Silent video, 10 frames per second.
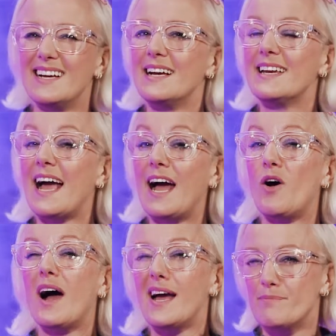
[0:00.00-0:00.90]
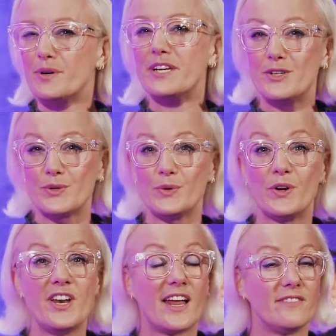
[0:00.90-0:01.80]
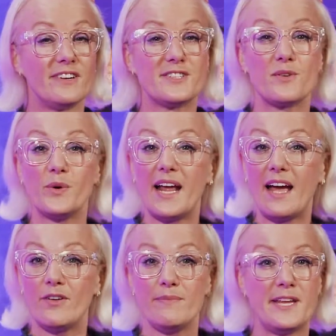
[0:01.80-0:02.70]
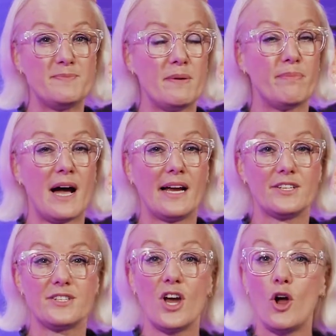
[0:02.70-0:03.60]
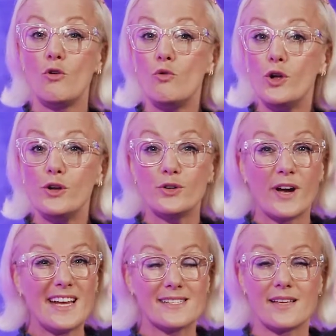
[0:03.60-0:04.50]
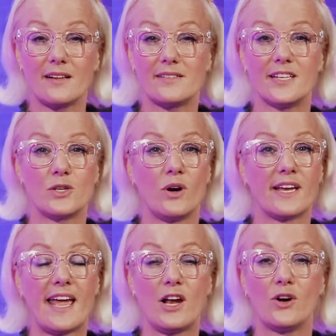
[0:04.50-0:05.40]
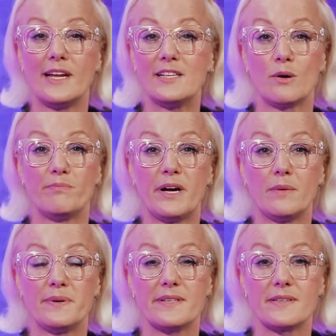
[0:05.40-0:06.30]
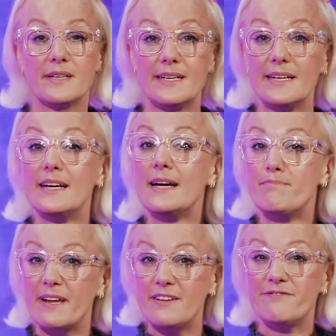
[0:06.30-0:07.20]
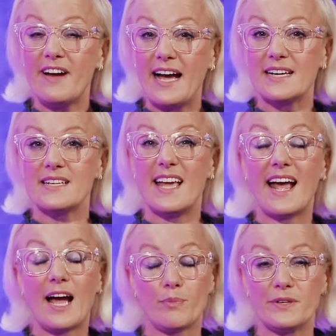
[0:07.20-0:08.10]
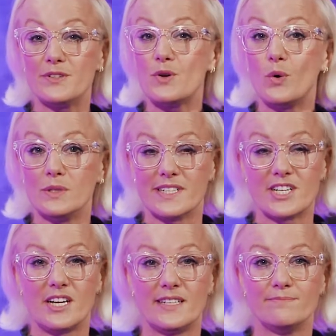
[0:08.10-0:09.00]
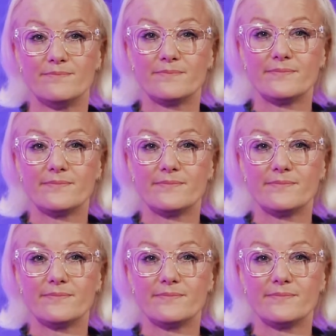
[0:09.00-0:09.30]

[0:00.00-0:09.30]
Now, I'm pretty sure none of us would ever mean to be biased, rude or insulting to our gay colleagues on purpose, but in fact, it happens all the time.